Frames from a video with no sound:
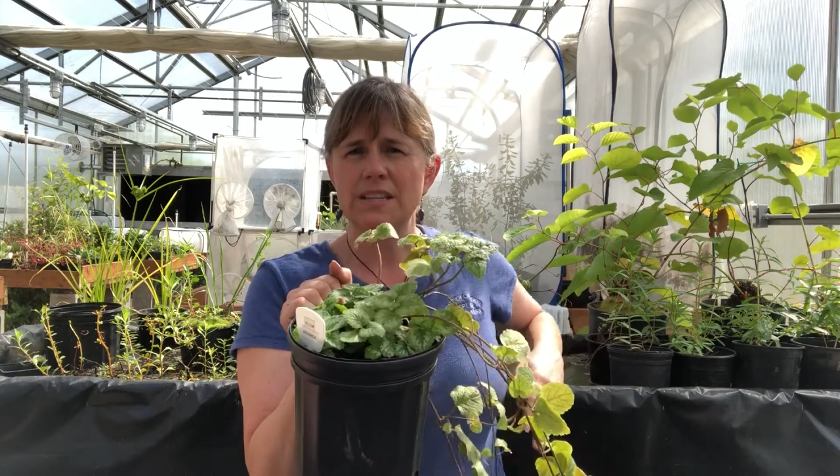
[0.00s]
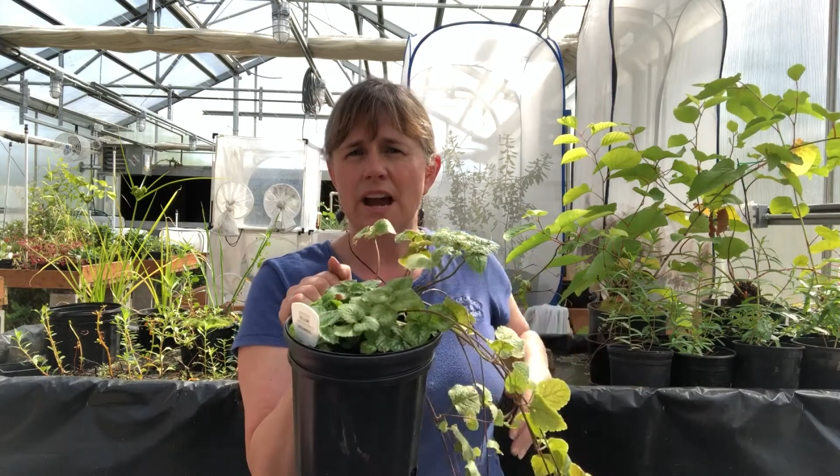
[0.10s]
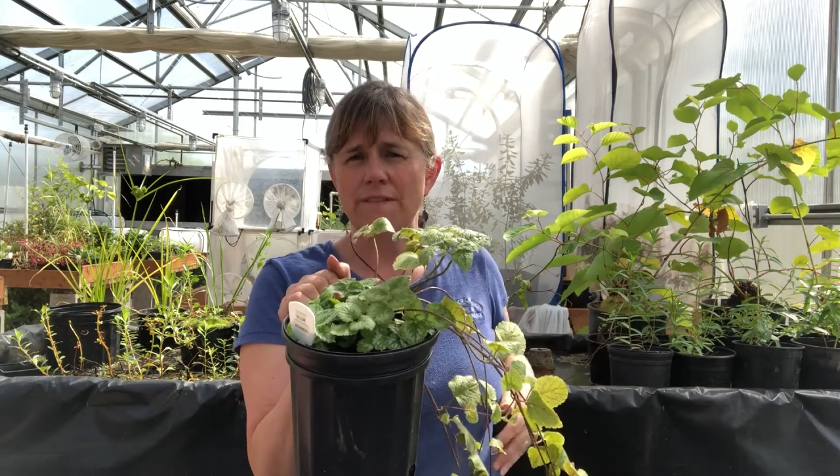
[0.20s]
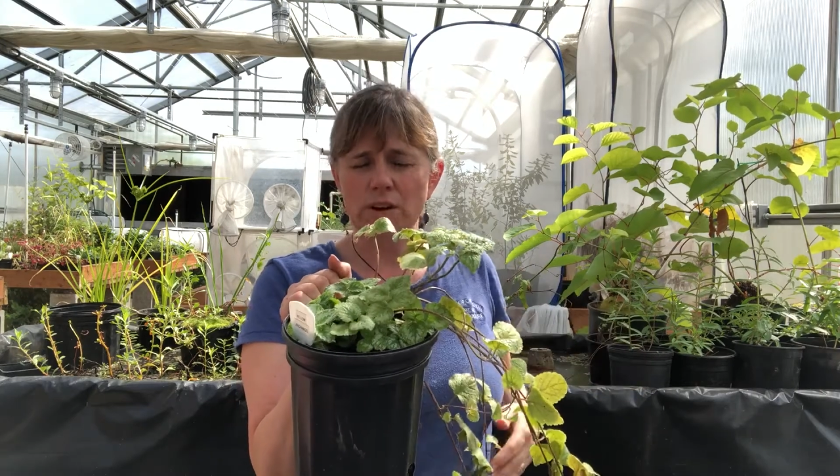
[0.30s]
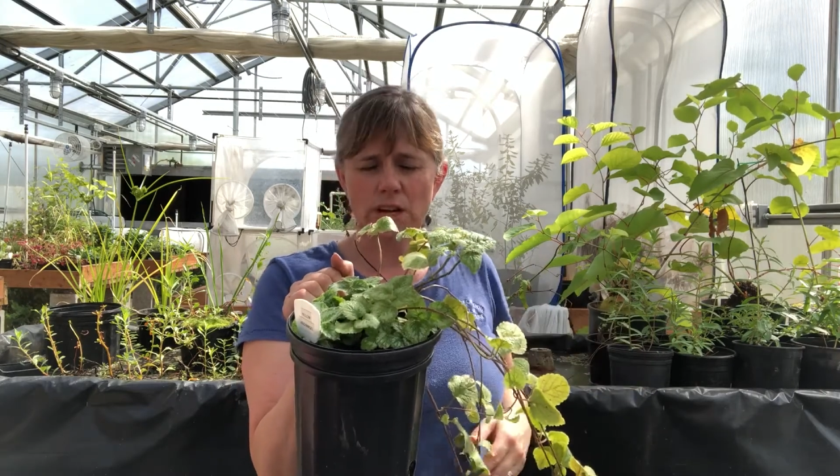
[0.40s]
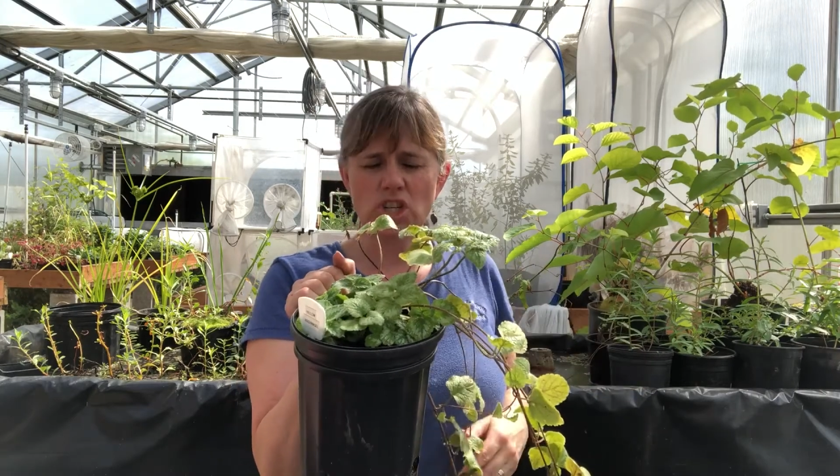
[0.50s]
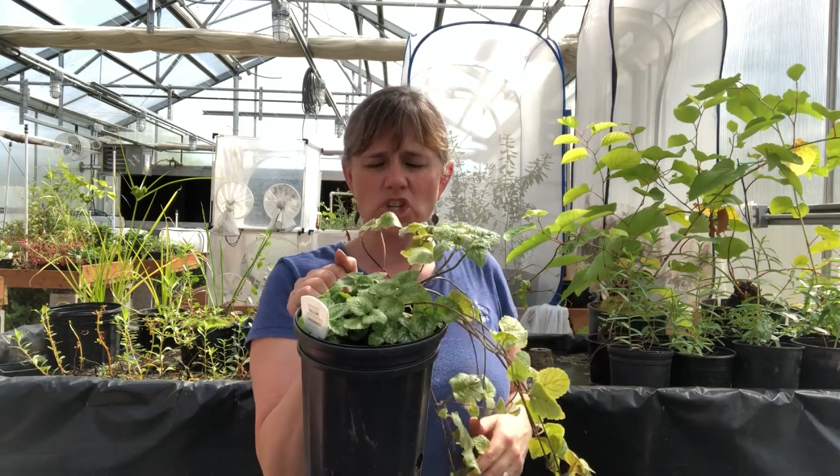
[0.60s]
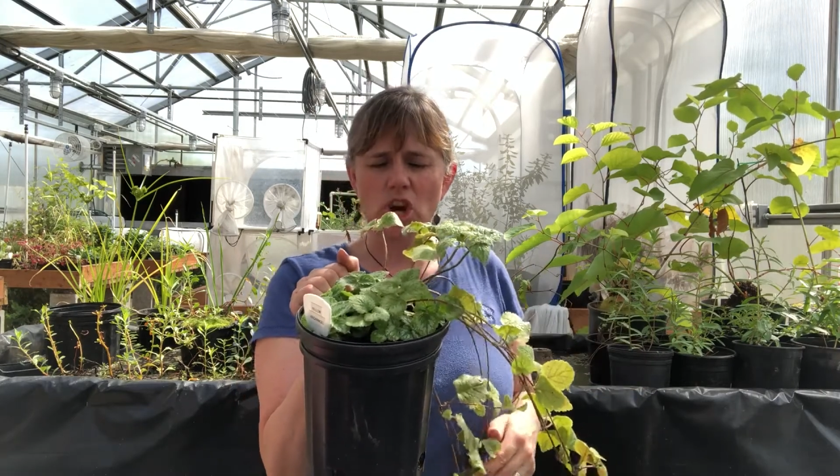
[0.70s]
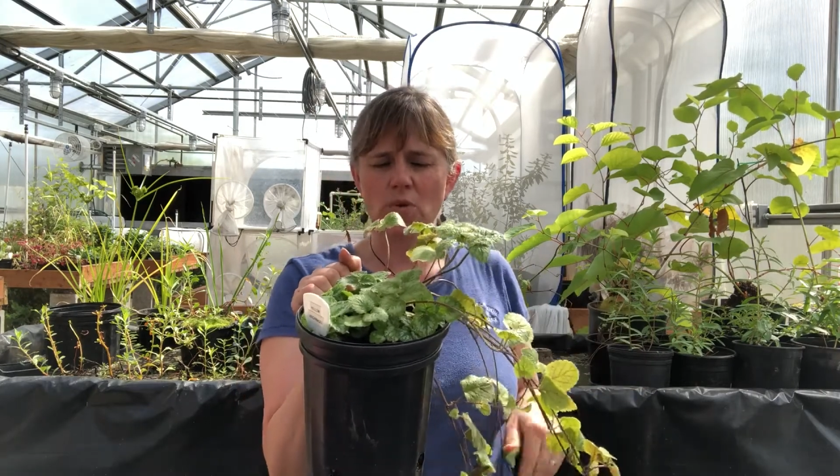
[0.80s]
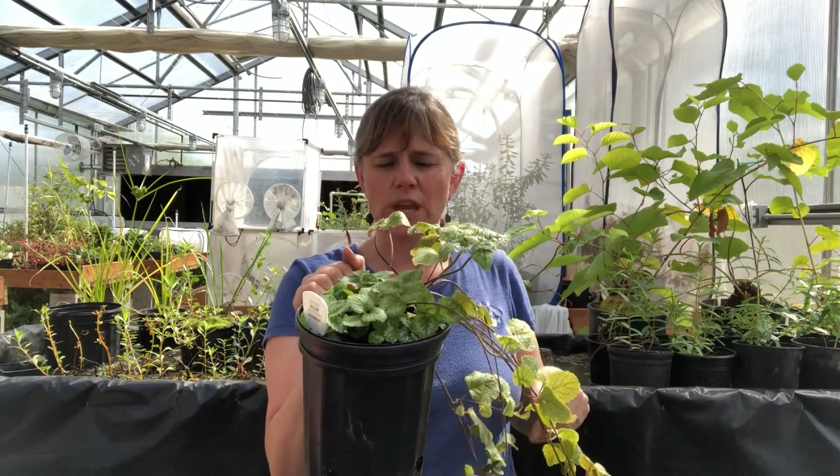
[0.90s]
not very
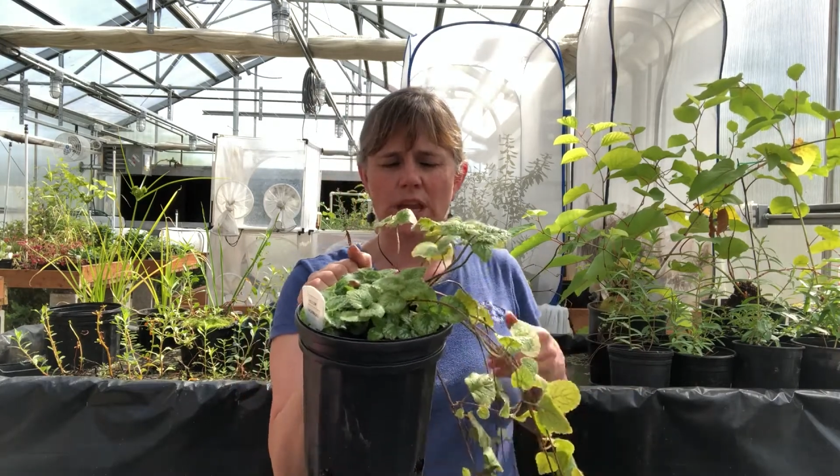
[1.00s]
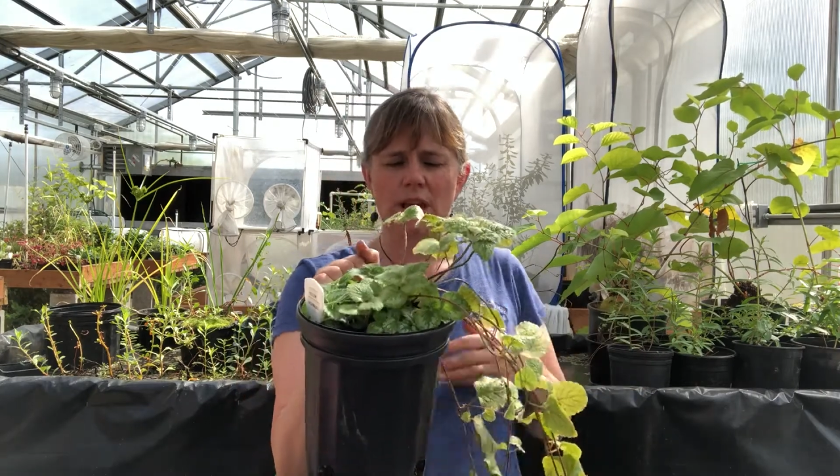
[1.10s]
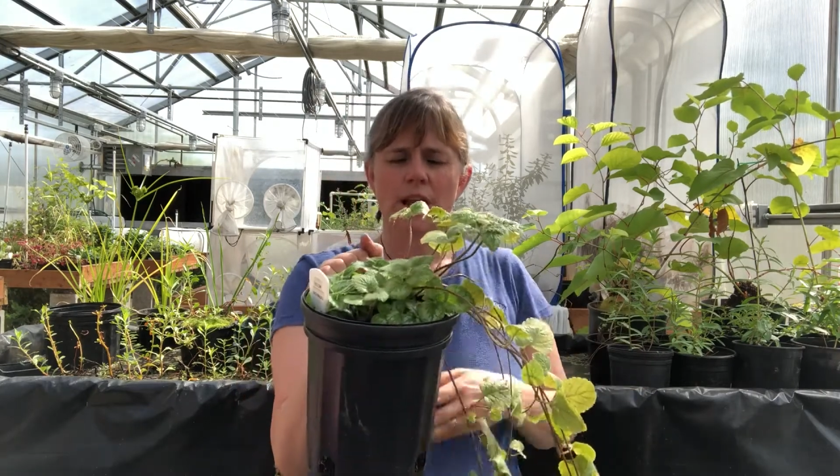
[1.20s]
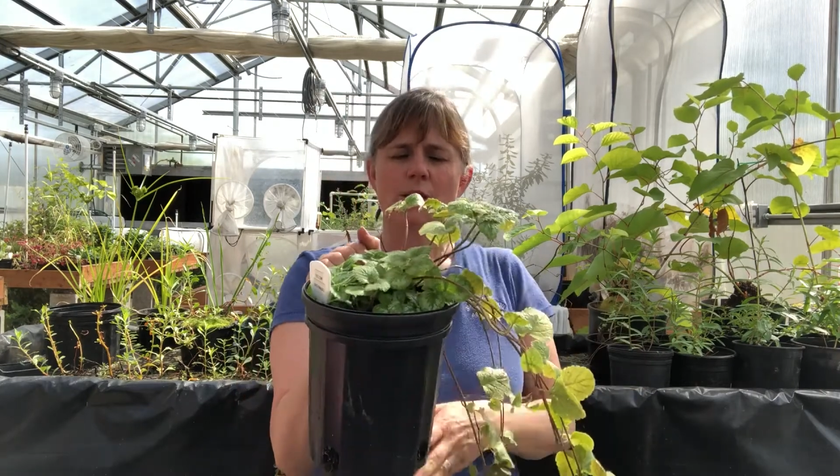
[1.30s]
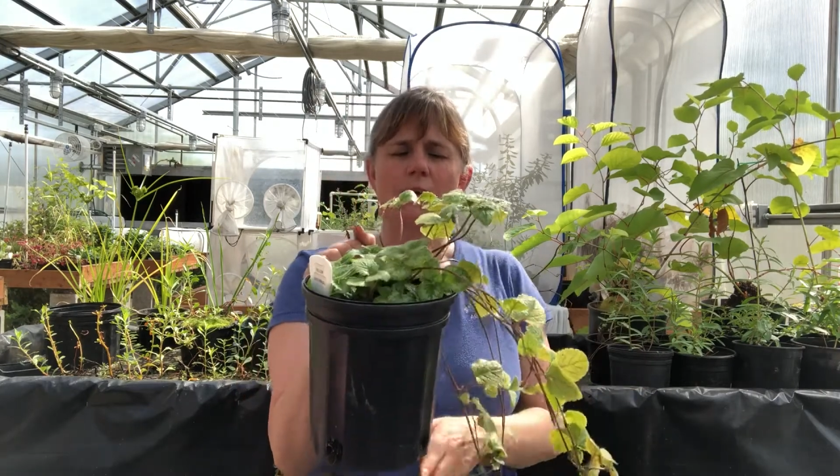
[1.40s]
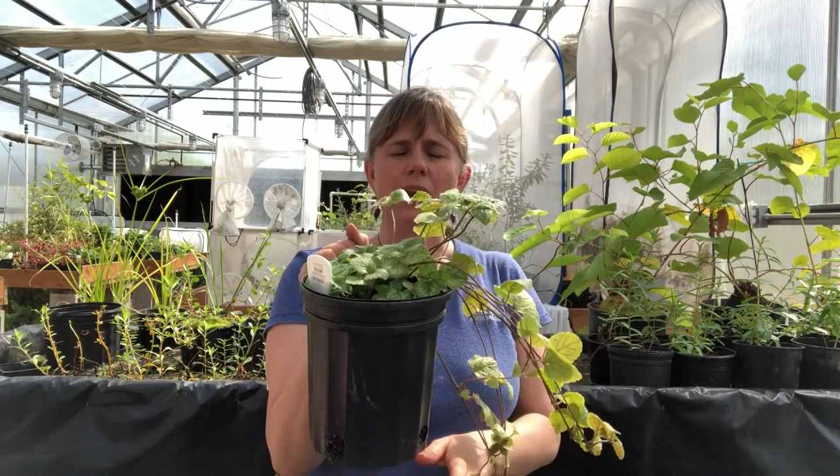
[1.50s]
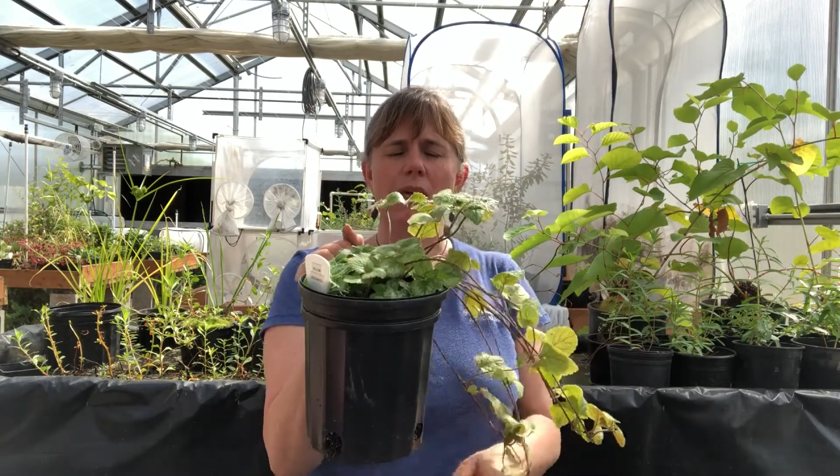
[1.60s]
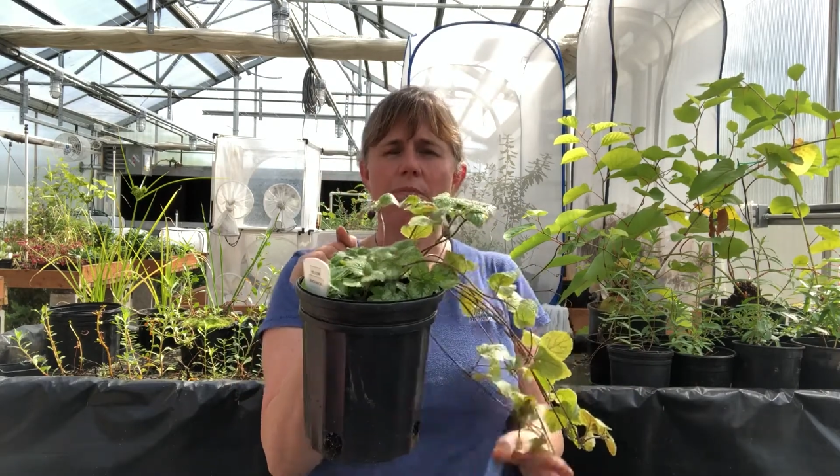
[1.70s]
showy, but